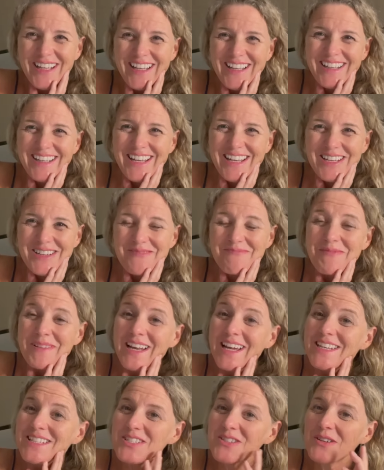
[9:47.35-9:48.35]
at night, but
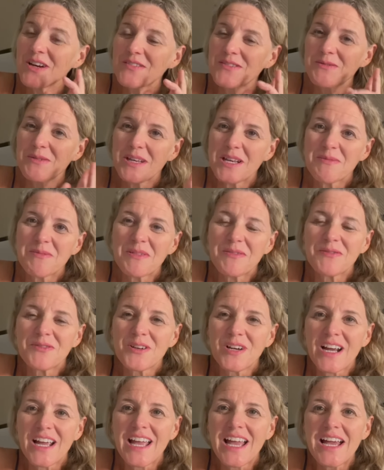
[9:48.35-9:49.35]
I do have to wake up at
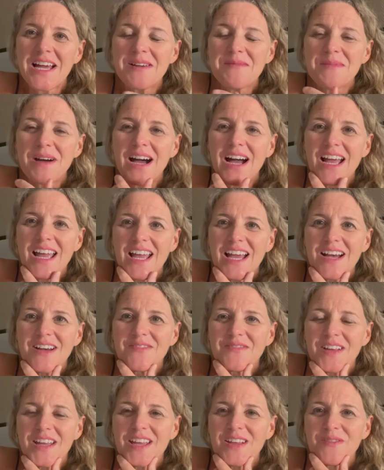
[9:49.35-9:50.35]
4 a.m. I
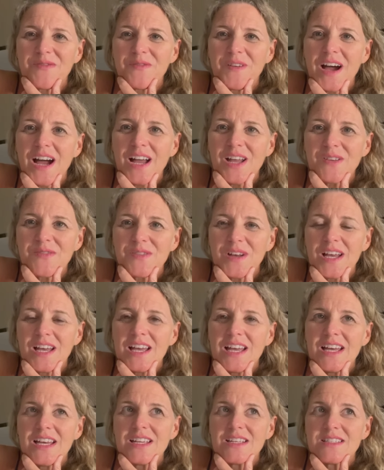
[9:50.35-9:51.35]
have a
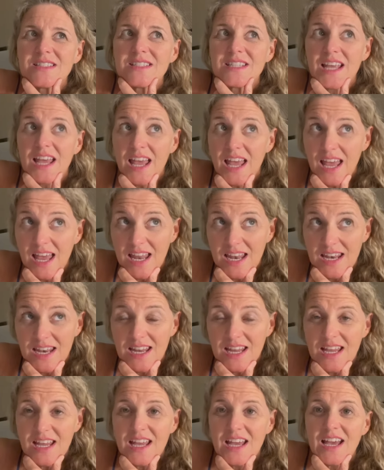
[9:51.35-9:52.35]

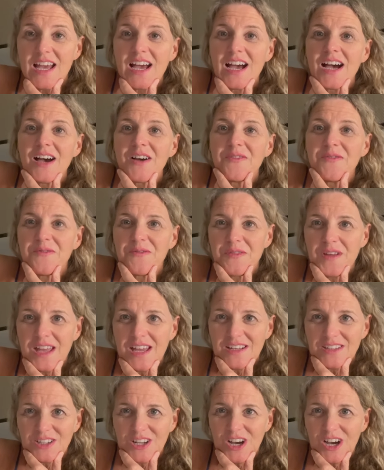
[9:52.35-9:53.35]
5:10
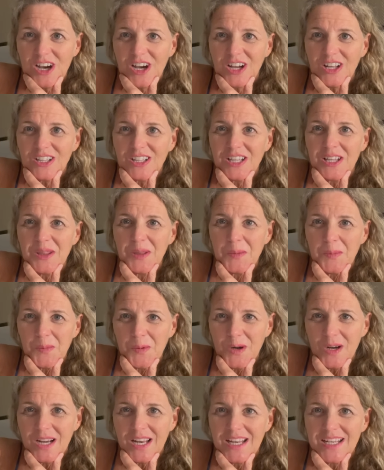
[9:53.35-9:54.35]
van call in the
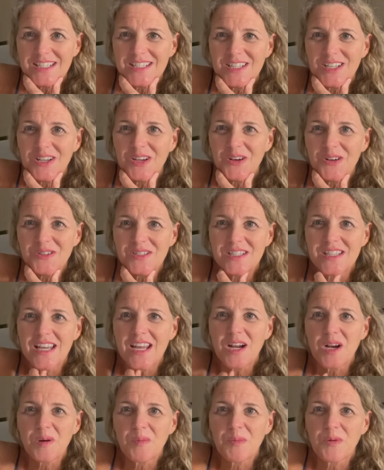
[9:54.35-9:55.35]
morning to go to the
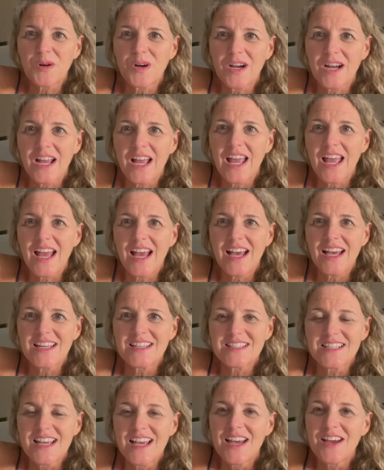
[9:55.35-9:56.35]
airport
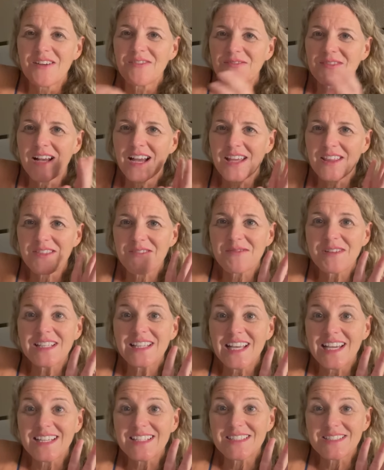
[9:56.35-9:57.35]
and fly 3
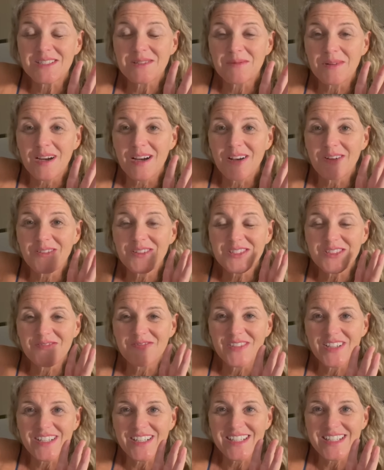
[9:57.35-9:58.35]
legs tomorrow, which I'm
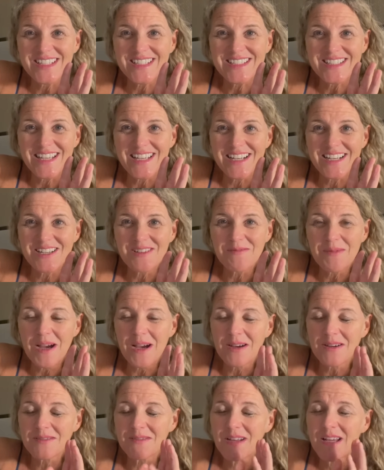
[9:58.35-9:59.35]
very excited
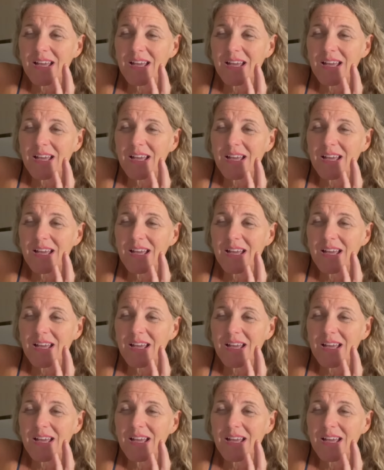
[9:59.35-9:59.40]
about.